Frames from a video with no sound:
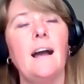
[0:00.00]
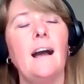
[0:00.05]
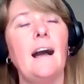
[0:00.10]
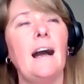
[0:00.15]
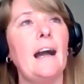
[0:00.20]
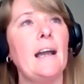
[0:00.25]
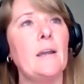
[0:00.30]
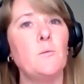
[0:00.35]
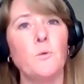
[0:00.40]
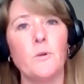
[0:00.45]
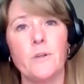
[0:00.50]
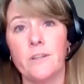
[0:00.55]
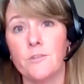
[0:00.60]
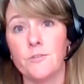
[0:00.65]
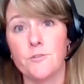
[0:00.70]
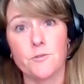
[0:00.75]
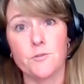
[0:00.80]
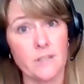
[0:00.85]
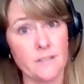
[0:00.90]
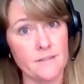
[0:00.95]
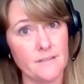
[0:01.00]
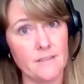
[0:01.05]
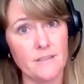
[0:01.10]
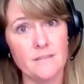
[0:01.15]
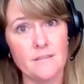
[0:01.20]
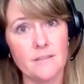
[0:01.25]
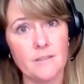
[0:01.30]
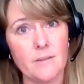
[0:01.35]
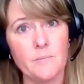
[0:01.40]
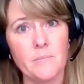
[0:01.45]
I wouldn't trust
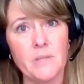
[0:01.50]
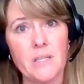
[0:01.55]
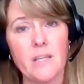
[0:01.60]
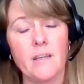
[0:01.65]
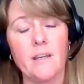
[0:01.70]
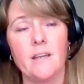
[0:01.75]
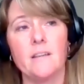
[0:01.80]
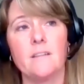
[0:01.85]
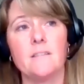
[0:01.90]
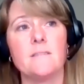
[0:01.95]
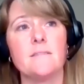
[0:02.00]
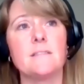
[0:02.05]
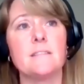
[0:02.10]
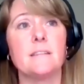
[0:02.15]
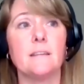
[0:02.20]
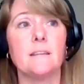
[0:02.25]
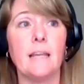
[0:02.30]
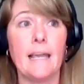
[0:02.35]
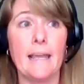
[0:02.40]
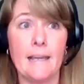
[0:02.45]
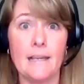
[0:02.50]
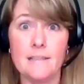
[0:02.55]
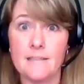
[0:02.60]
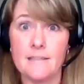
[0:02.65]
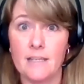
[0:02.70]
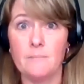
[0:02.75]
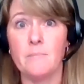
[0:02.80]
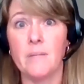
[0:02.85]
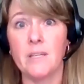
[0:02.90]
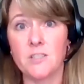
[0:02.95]
it because, as
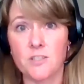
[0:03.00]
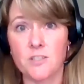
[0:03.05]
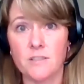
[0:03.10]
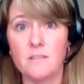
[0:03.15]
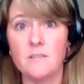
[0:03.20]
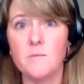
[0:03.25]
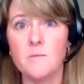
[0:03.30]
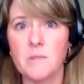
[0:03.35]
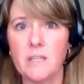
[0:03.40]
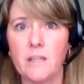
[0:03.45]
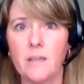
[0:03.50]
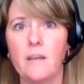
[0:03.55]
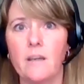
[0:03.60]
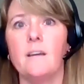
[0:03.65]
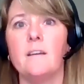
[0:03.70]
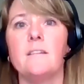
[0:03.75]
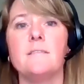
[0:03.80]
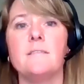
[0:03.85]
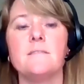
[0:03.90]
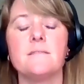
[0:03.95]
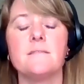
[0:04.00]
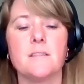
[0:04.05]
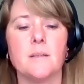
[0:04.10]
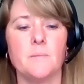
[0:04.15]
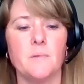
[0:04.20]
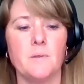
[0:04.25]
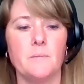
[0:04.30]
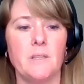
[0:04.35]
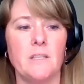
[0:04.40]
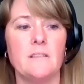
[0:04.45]
I mentioned, because
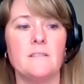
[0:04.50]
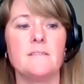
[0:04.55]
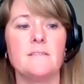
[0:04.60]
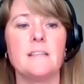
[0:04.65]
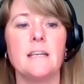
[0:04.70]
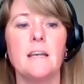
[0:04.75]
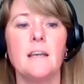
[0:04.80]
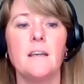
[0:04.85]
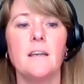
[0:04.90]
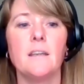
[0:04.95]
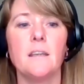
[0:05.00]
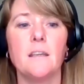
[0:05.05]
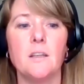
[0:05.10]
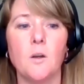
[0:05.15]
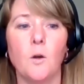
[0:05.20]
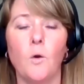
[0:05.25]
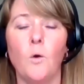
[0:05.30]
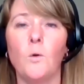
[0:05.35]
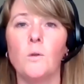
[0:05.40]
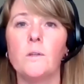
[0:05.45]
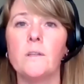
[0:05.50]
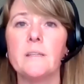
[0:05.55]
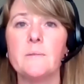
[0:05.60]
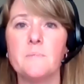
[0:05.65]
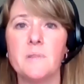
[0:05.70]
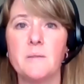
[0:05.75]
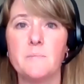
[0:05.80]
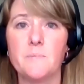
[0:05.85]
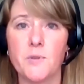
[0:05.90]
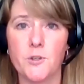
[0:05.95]
supplements can only
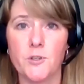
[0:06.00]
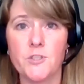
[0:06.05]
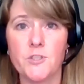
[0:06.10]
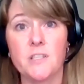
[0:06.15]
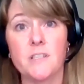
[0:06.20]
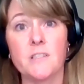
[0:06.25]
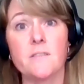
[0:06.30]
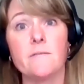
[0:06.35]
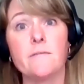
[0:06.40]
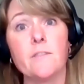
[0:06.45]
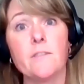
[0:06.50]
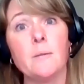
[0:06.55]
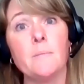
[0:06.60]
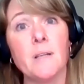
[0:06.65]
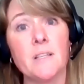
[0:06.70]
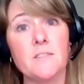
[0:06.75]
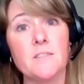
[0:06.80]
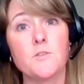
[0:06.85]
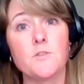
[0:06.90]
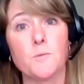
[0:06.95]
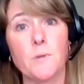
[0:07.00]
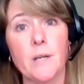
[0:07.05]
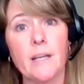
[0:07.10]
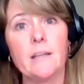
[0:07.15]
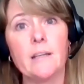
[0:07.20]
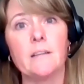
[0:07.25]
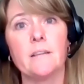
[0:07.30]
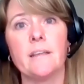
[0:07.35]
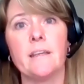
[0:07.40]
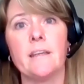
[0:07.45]
be purchased from us
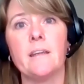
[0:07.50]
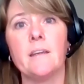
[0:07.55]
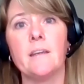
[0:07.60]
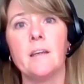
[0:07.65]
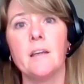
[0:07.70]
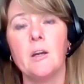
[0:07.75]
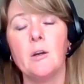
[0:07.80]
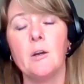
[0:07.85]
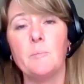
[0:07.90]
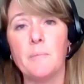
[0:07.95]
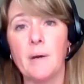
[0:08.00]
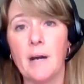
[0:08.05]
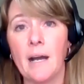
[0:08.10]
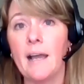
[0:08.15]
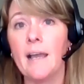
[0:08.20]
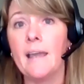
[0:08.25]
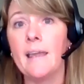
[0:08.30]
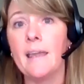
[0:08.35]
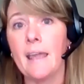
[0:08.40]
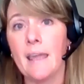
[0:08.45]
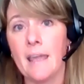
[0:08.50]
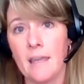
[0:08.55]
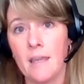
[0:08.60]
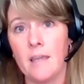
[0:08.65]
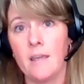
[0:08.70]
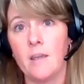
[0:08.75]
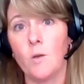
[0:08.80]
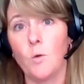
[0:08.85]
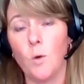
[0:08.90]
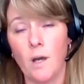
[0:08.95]
directly by
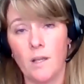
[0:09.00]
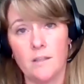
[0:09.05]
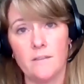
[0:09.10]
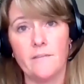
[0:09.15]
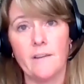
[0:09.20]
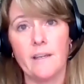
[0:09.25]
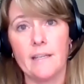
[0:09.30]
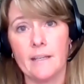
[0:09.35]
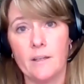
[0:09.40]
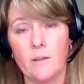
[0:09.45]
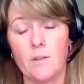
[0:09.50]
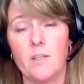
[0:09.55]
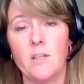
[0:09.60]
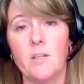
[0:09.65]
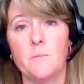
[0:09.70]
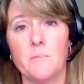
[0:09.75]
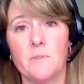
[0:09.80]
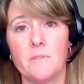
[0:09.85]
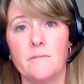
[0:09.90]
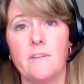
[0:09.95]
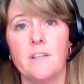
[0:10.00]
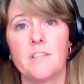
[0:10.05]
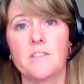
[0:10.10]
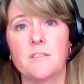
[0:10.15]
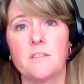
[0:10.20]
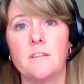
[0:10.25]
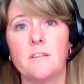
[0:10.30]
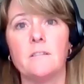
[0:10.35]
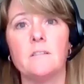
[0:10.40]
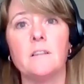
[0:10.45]
a qualified healthcare
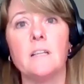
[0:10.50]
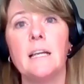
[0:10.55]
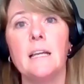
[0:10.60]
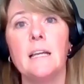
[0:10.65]
professional,